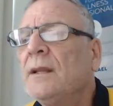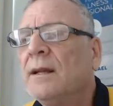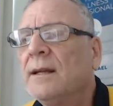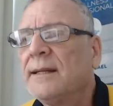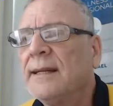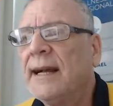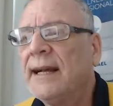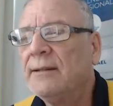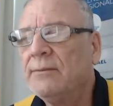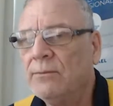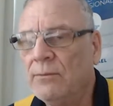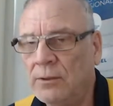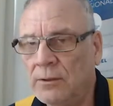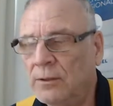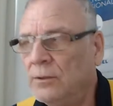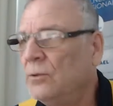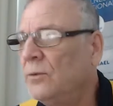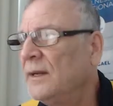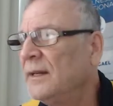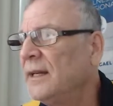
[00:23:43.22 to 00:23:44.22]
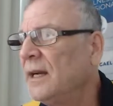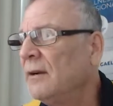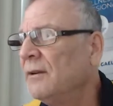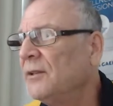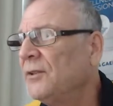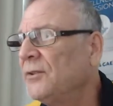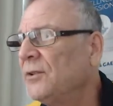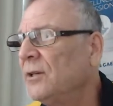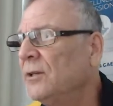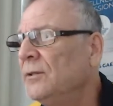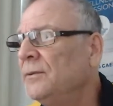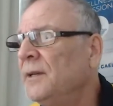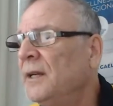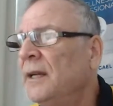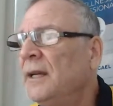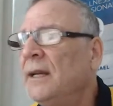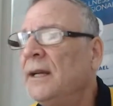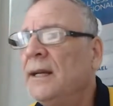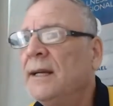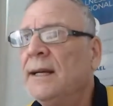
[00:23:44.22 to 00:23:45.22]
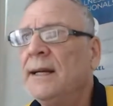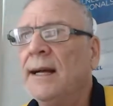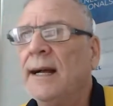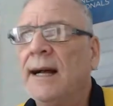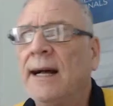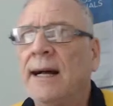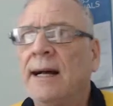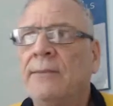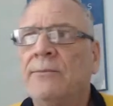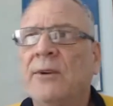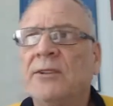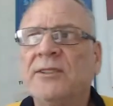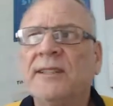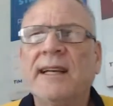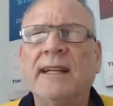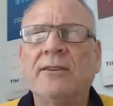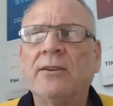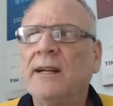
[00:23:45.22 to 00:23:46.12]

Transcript: Okay, we're going through. Once again,